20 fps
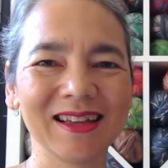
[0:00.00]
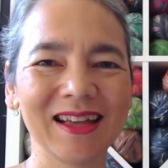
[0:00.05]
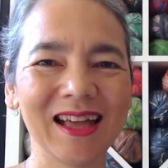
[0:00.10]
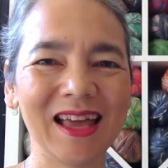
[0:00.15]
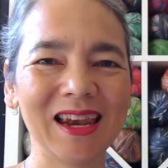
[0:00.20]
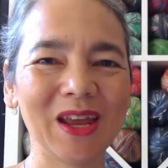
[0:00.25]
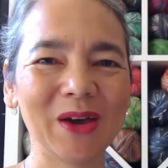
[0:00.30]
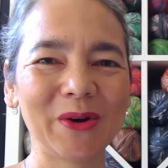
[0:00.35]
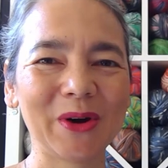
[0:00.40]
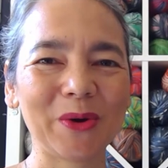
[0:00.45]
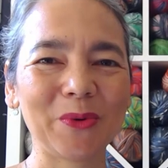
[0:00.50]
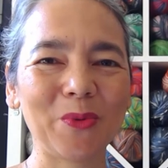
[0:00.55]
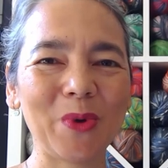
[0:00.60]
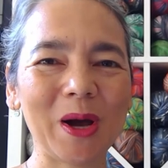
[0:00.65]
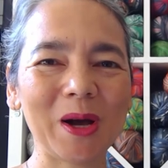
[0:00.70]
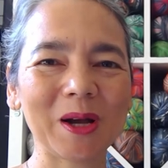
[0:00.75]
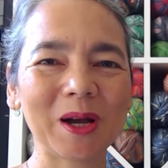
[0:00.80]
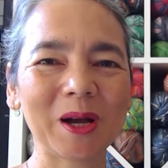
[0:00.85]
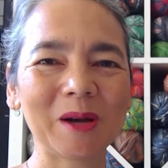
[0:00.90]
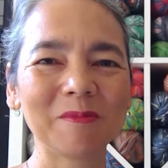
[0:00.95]
Hello and
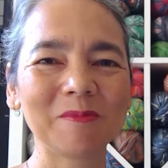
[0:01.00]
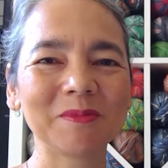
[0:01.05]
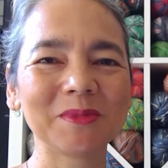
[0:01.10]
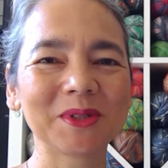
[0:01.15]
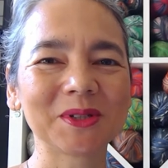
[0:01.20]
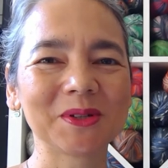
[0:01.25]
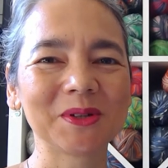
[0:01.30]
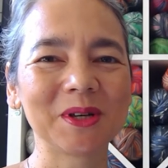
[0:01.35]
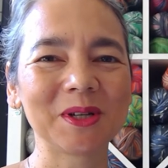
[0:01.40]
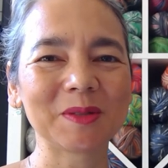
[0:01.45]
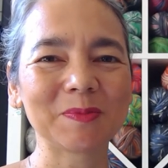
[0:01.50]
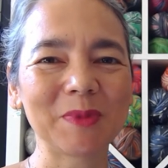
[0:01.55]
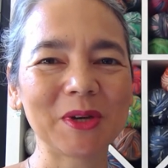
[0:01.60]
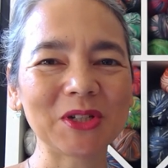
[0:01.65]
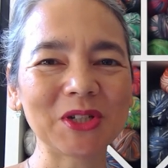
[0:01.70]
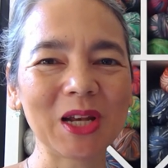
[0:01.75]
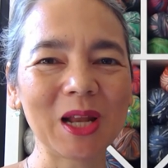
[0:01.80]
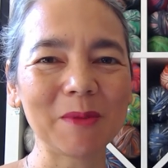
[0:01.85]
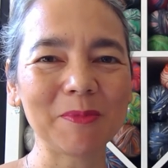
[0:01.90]
welcome to a special